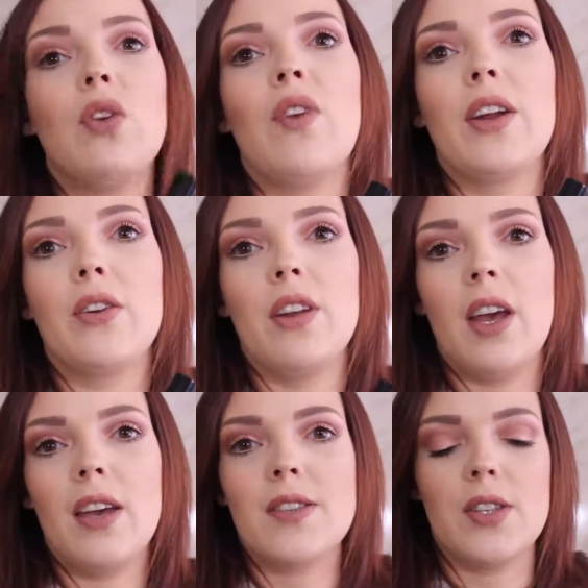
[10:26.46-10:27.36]
a viewfinder
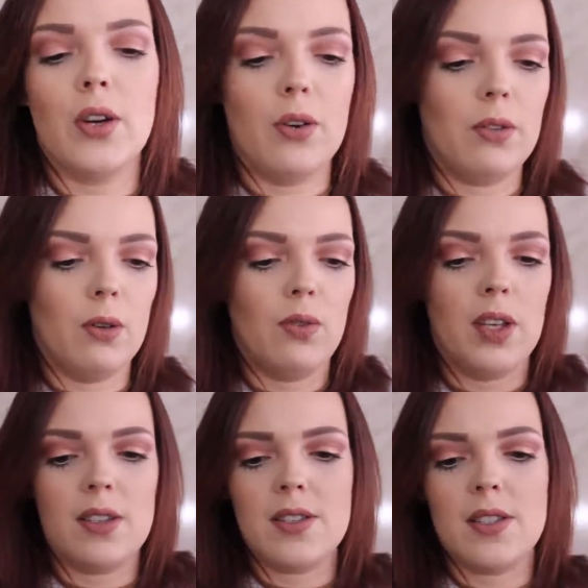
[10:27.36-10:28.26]
today, so
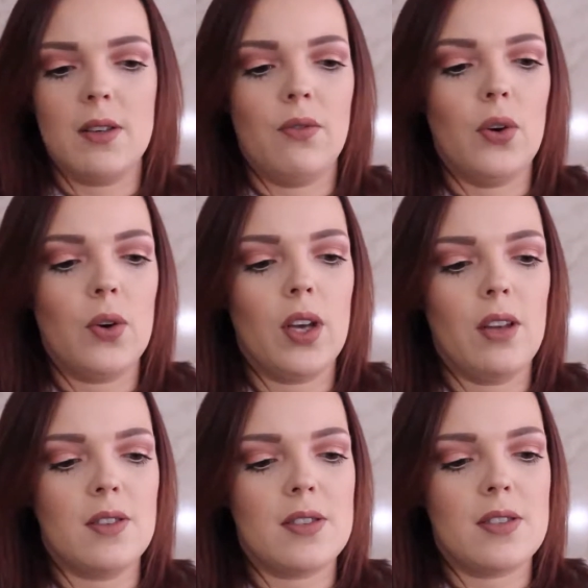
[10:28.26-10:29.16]
hopefully this is in
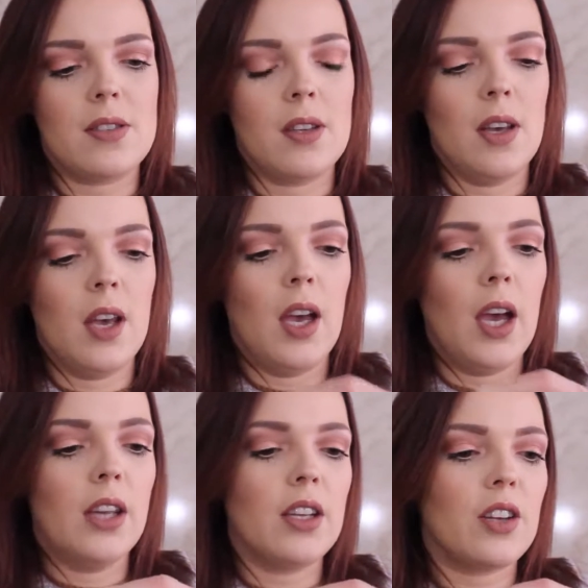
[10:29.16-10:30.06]
focus.
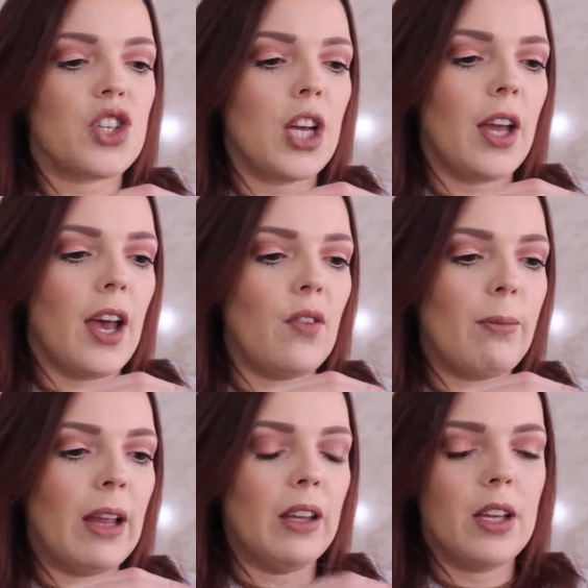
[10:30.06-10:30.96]
And the shade I have
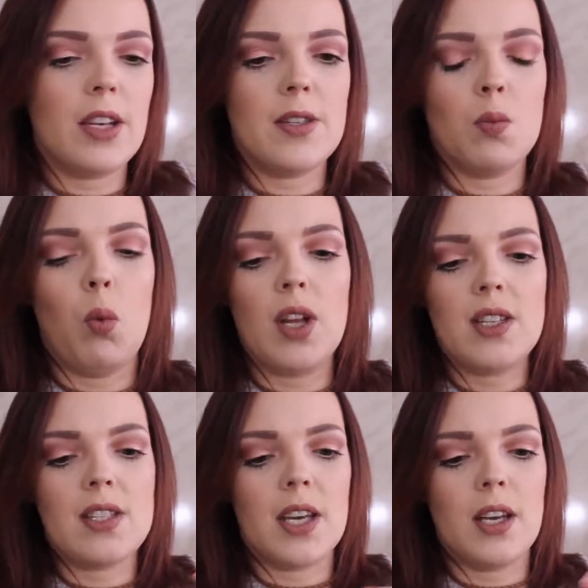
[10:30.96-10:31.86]
on my lid is
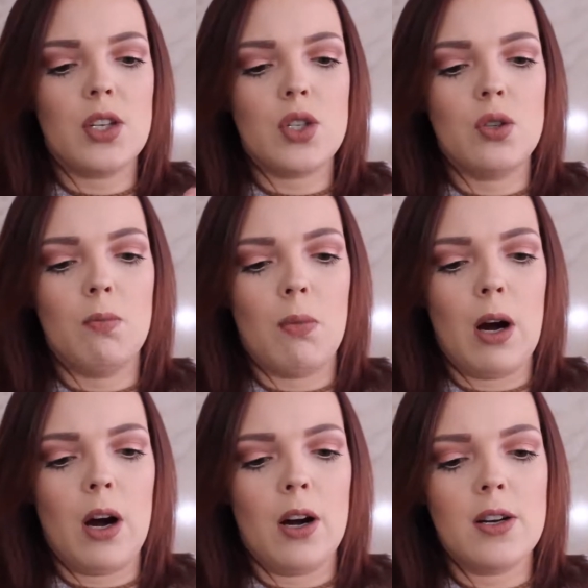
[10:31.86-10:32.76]
One Second to
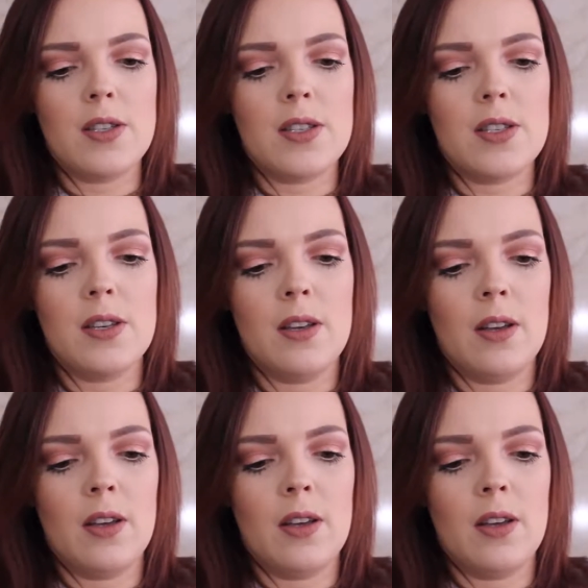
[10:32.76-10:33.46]
Mars.